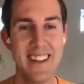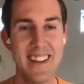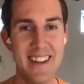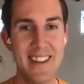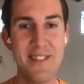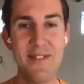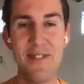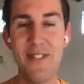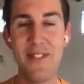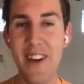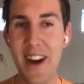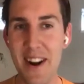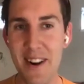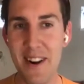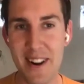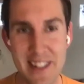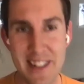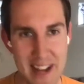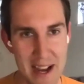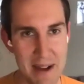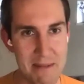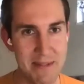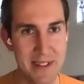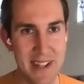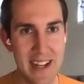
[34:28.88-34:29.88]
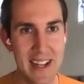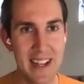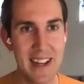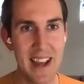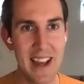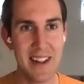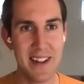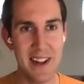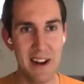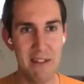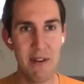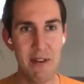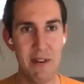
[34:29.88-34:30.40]
it's very tempting
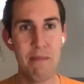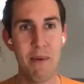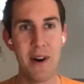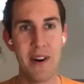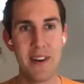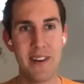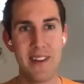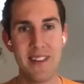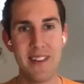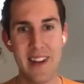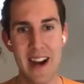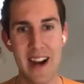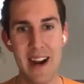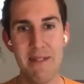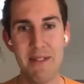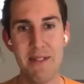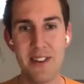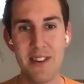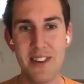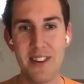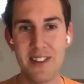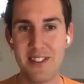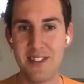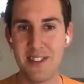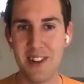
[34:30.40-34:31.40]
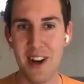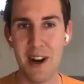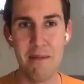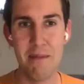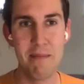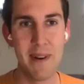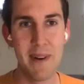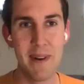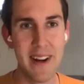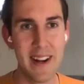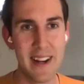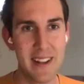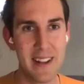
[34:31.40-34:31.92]
at every point in time to just stop
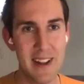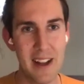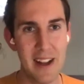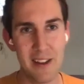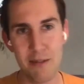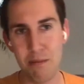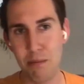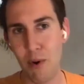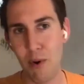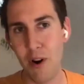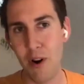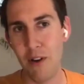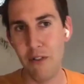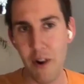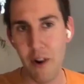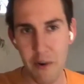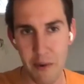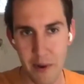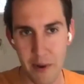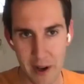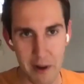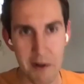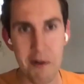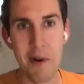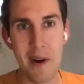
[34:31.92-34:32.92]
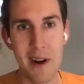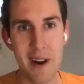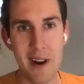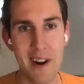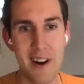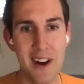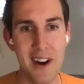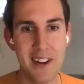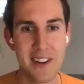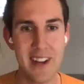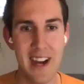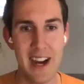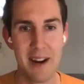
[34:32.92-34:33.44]
and like explore for a really, really
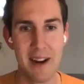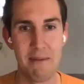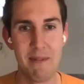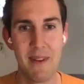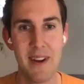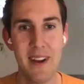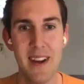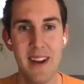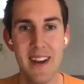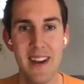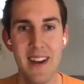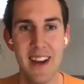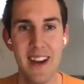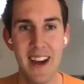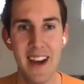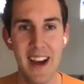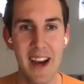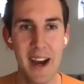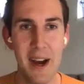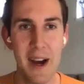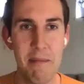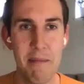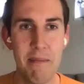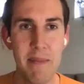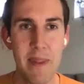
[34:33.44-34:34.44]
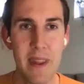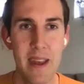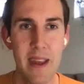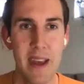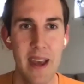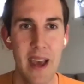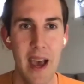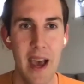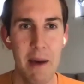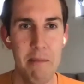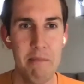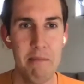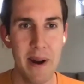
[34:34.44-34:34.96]
long time. Um,
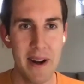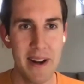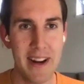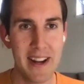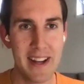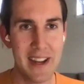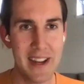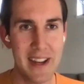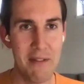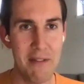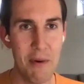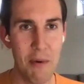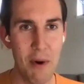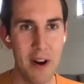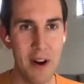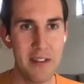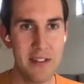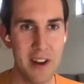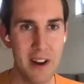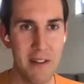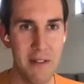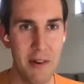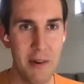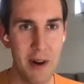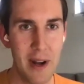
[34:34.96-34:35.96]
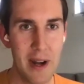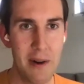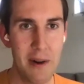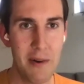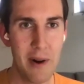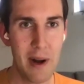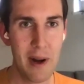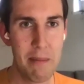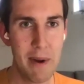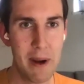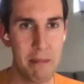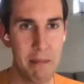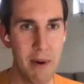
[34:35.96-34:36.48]
but like, if you want to solve a really,
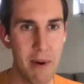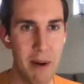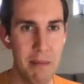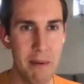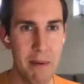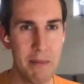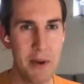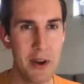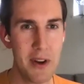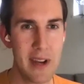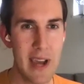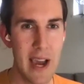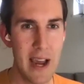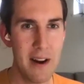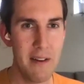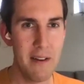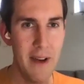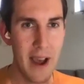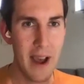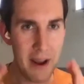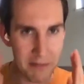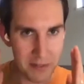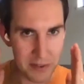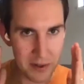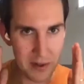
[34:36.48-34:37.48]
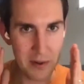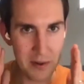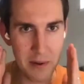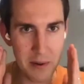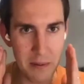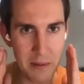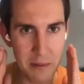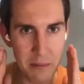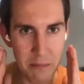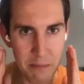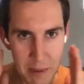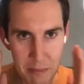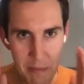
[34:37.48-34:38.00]
really big problem, you kind of have to
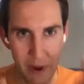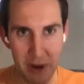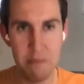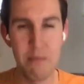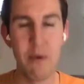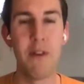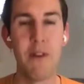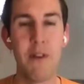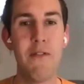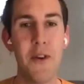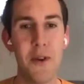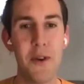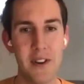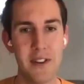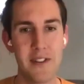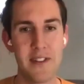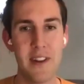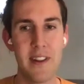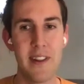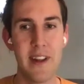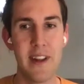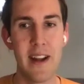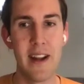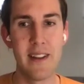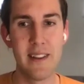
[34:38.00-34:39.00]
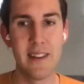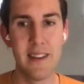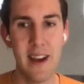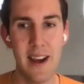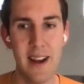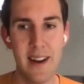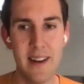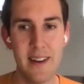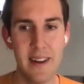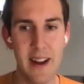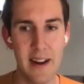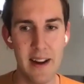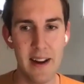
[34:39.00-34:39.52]
be much more focused on that.
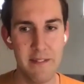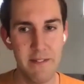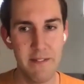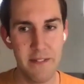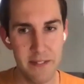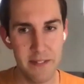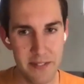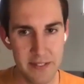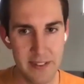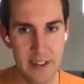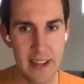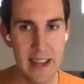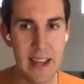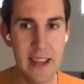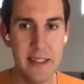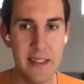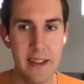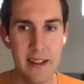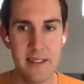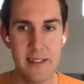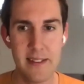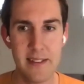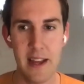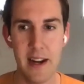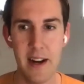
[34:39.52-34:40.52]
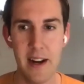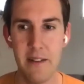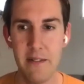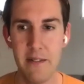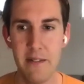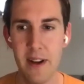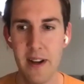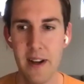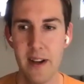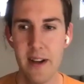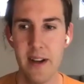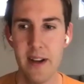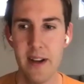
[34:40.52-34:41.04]
And and seeing this kind of
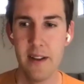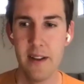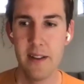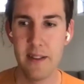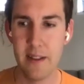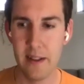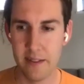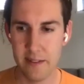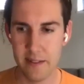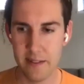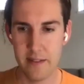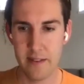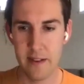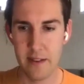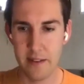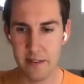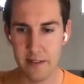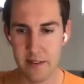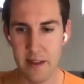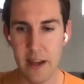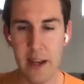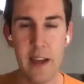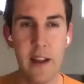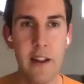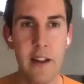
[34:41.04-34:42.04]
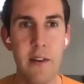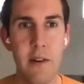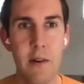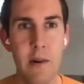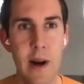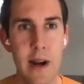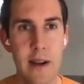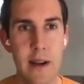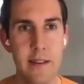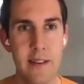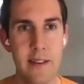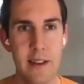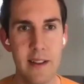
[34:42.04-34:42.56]
this this thing in the
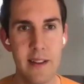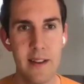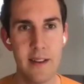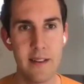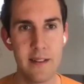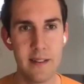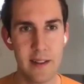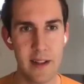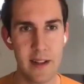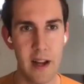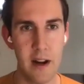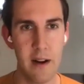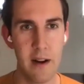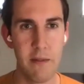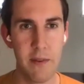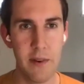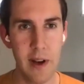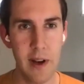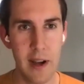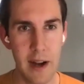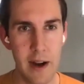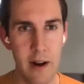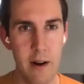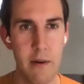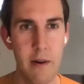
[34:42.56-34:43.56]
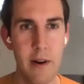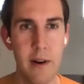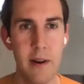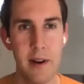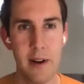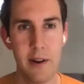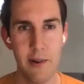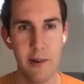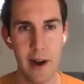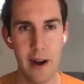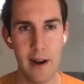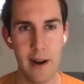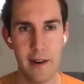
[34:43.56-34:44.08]
horizon, this kind of clear
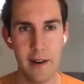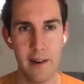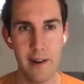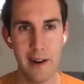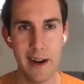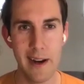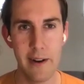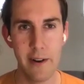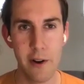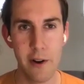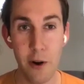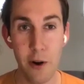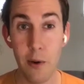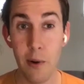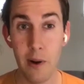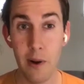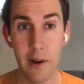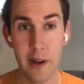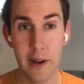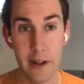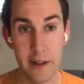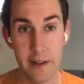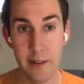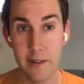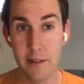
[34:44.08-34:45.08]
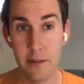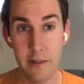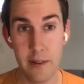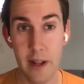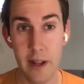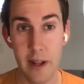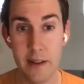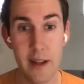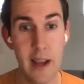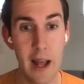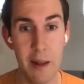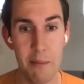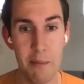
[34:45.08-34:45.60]
clear, clear goal, it
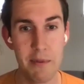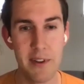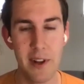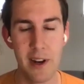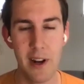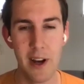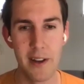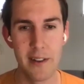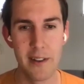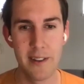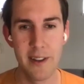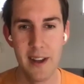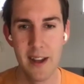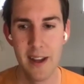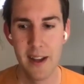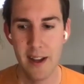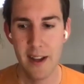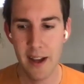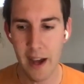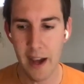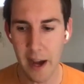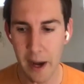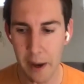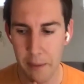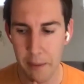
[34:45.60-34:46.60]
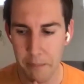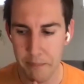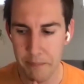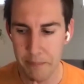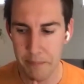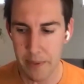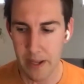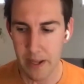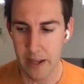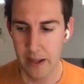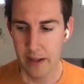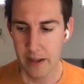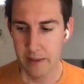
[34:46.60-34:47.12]
it helps a lot. Um,
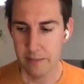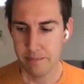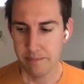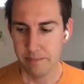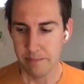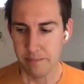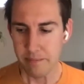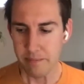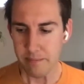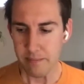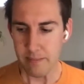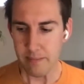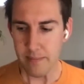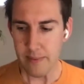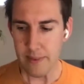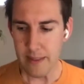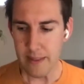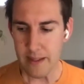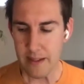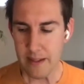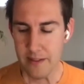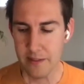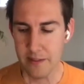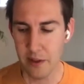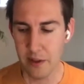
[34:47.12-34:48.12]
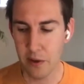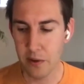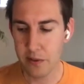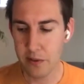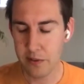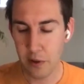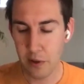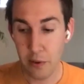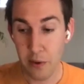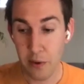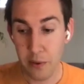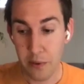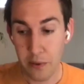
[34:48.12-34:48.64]
so
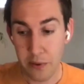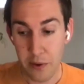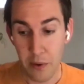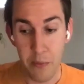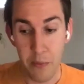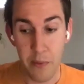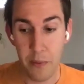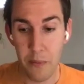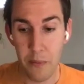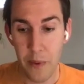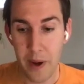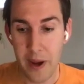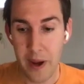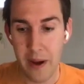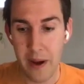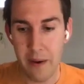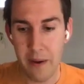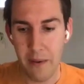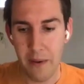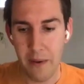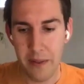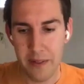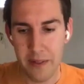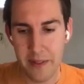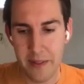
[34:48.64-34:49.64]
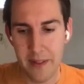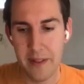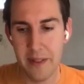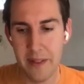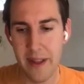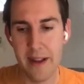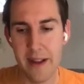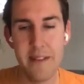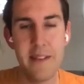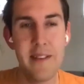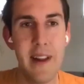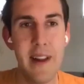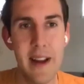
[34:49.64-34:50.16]
so so we
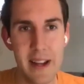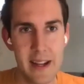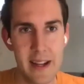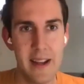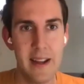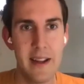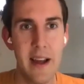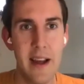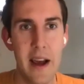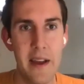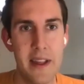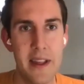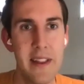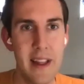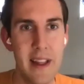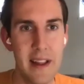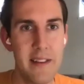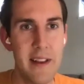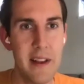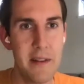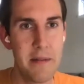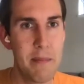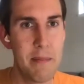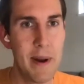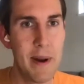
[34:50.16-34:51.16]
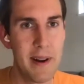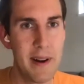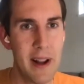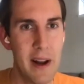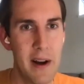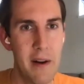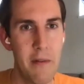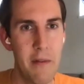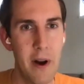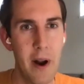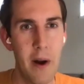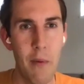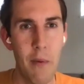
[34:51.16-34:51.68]
that's like I think that has been the
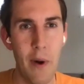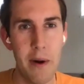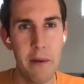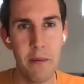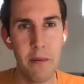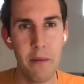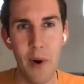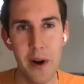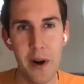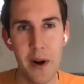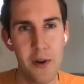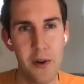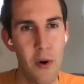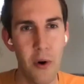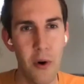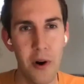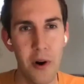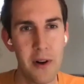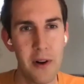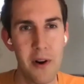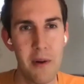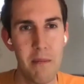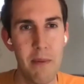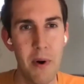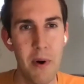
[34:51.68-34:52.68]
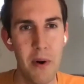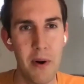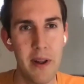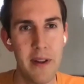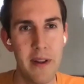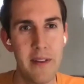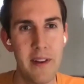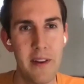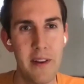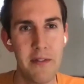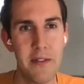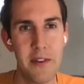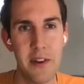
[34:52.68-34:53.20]
kind of one one core
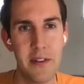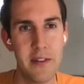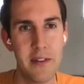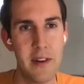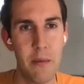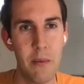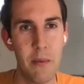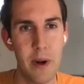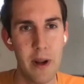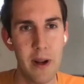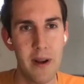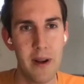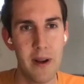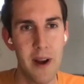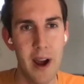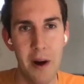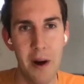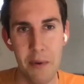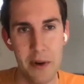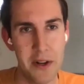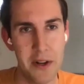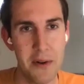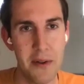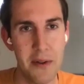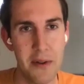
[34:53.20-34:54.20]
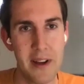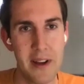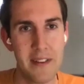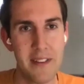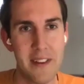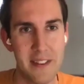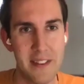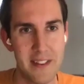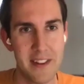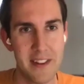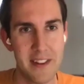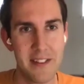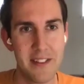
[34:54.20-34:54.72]
component of just how we how we do things
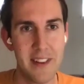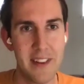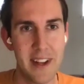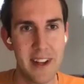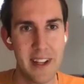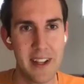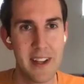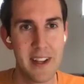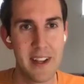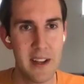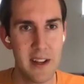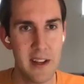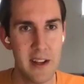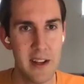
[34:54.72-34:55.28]
is this like